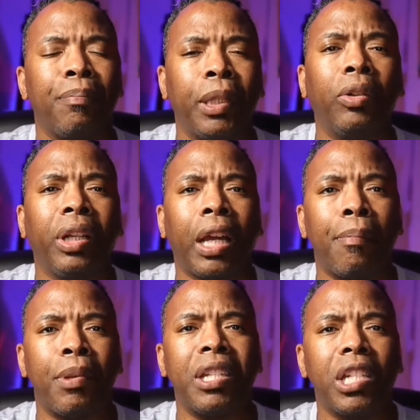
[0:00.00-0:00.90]
building
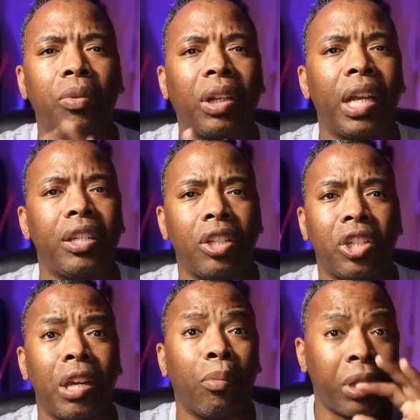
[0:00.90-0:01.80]
a business
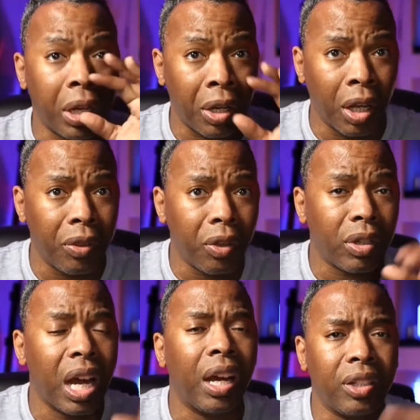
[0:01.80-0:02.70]
relationship with
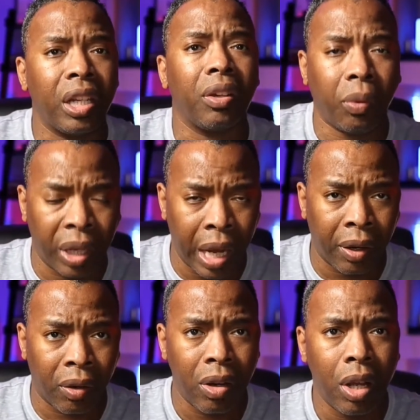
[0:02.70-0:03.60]
another content
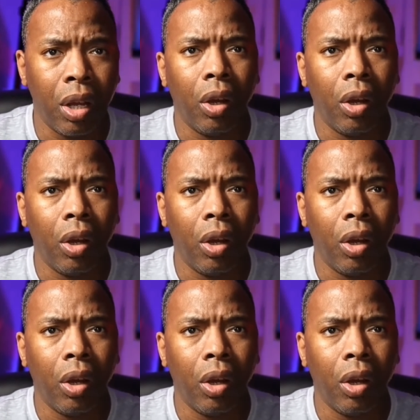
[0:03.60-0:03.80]
creator